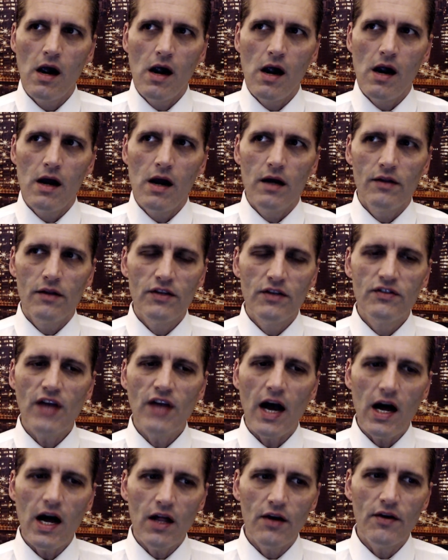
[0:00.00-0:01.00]
the
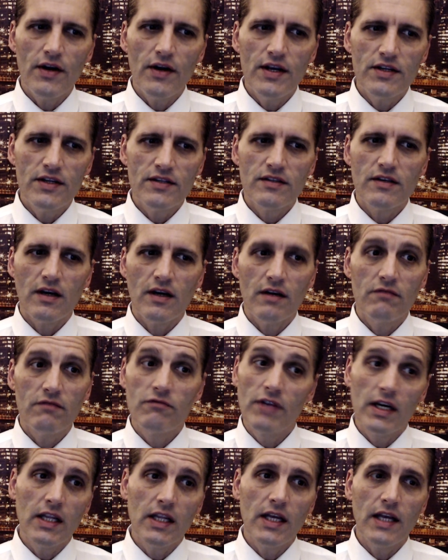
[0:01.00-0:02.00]
dollar is really
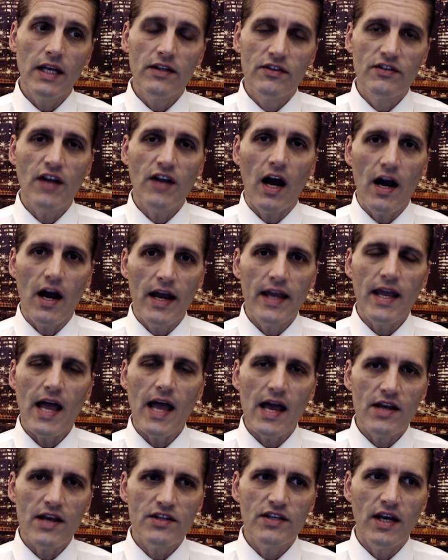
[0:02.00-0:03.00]
a dying
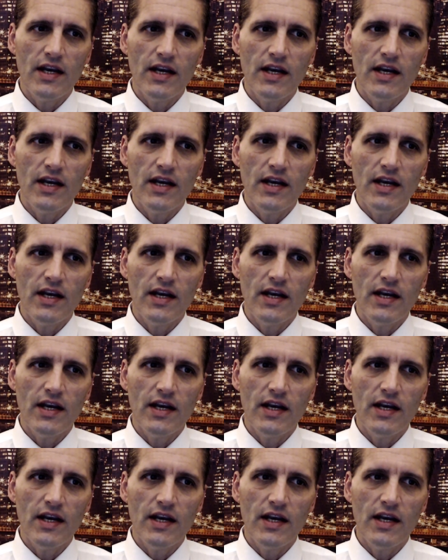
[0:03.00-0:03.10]
asset. It's